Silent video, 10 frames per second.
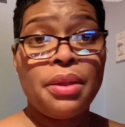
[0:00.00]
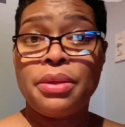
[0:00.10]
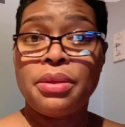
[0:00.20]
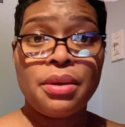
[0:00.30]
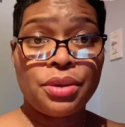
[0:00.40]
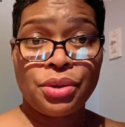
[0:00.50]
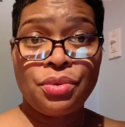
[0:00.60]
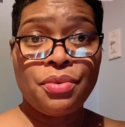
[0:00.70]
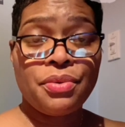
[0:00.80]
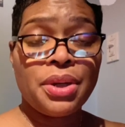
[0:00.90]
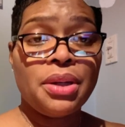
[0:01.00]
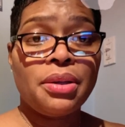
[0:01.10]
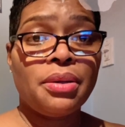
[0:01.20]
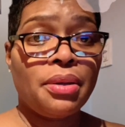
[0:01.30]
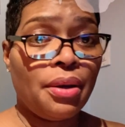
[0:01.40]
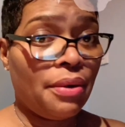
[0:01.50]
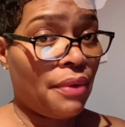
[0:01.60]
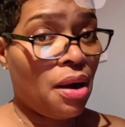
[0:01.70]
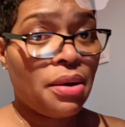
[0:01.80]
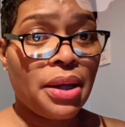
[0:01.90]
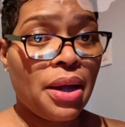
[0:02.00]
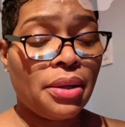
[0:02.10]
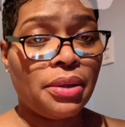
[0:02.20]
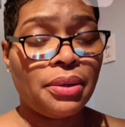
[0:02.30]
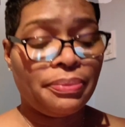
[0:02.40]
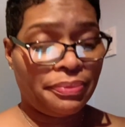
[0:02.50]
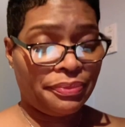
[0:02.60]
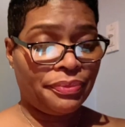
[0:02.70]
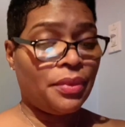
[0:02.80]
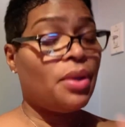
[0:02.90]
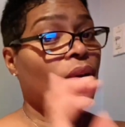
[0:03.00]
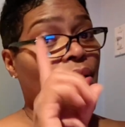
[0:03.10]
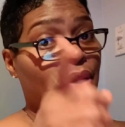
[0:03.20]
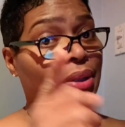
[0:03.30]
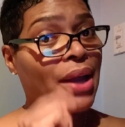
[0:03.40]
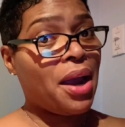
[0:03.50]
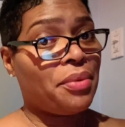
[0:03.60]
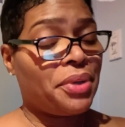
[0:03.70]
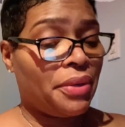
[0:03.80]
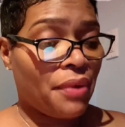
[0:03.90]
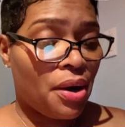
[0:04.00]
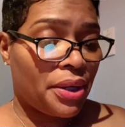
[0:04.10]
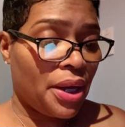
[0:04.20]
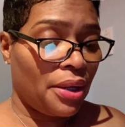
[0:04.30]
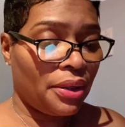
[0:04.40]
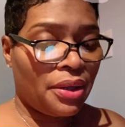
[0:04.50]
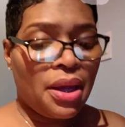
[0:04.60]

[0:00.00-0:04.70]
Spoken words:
the story of RKelly, the diary of RKelly.